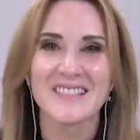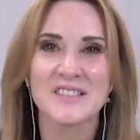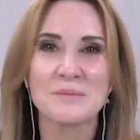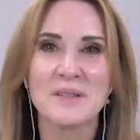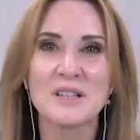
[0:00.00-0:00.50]

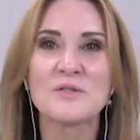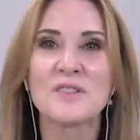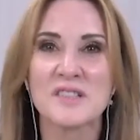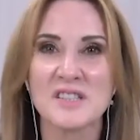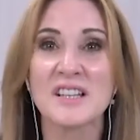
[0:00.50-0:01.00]
It's a
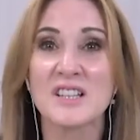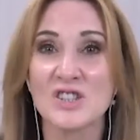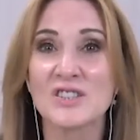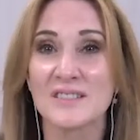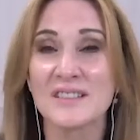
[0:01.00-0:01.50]

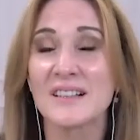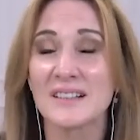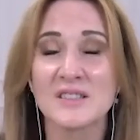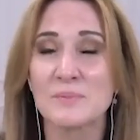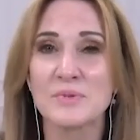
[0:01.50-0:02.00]
manifestation. Yeah,
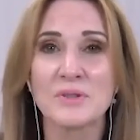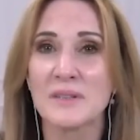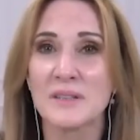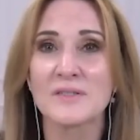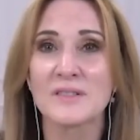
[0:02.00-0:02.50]
it's a pure
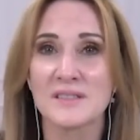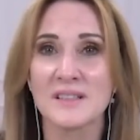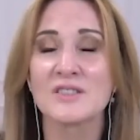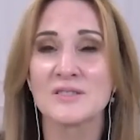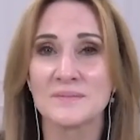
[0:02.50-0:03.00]

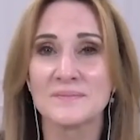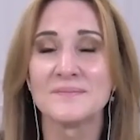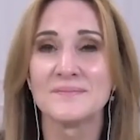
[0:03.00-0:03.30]
manifestation, manifestation that's mm-hmm.